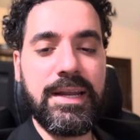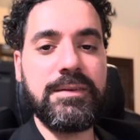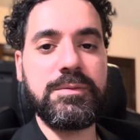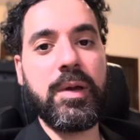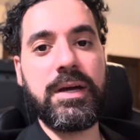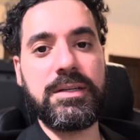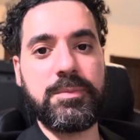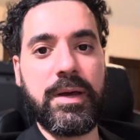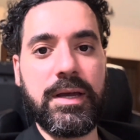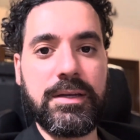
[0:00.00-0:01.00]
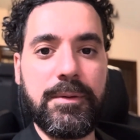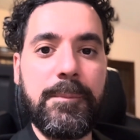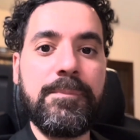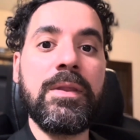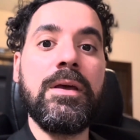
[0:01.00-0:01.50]
names behind his back.
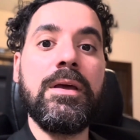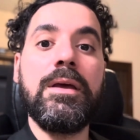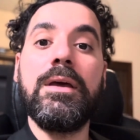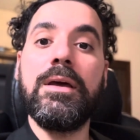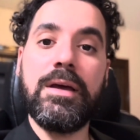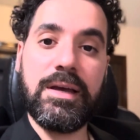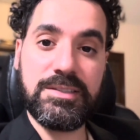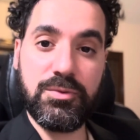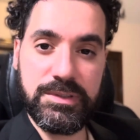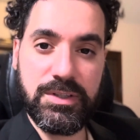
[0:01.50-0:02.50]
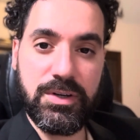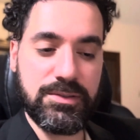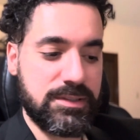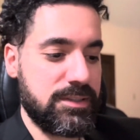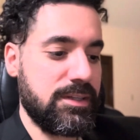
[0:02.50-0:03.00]
As a
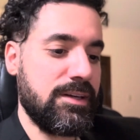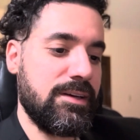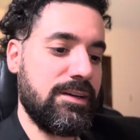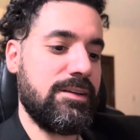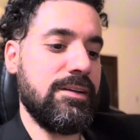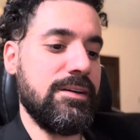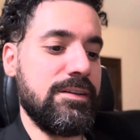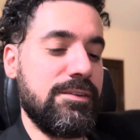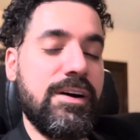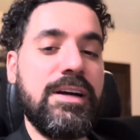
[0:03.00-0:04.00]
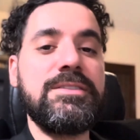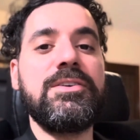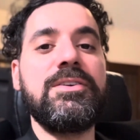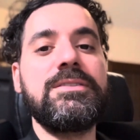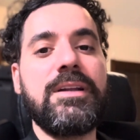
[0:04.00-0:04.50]
result, the
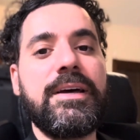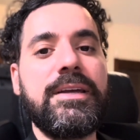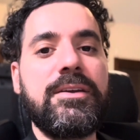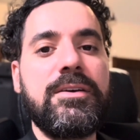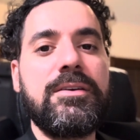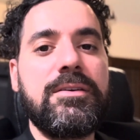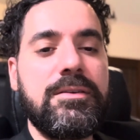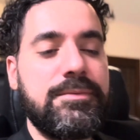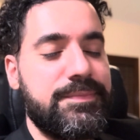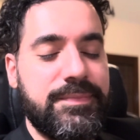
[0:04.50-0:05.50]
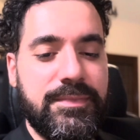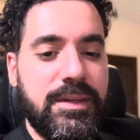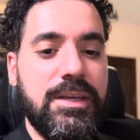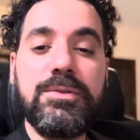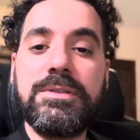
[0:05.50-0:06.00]
vizier,
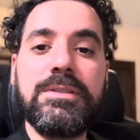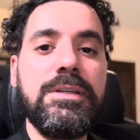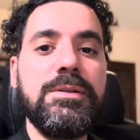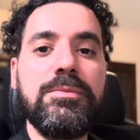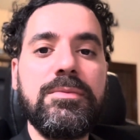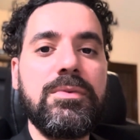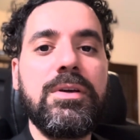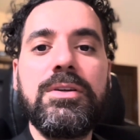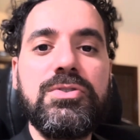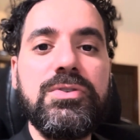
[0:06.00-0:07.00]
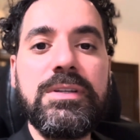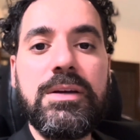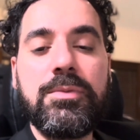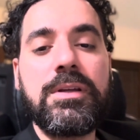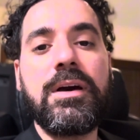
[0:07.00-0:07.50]
he treated
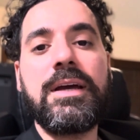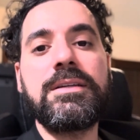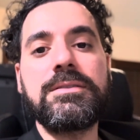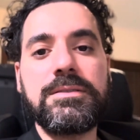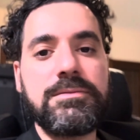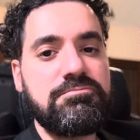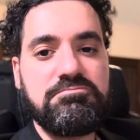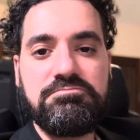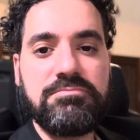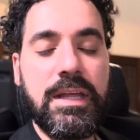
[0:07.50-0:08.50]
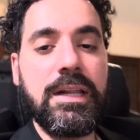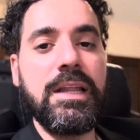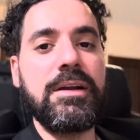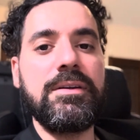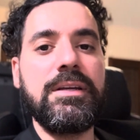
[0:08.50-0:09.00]
them with kindness, and he
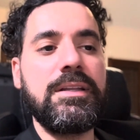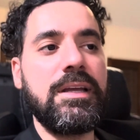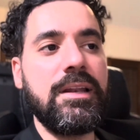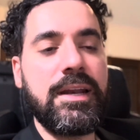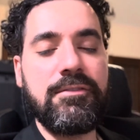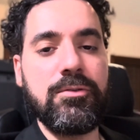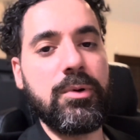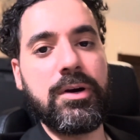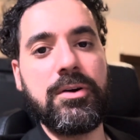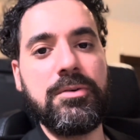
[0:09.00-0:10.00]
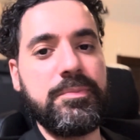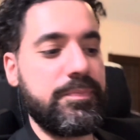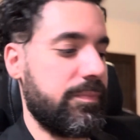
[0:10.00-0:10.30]
let everyone go.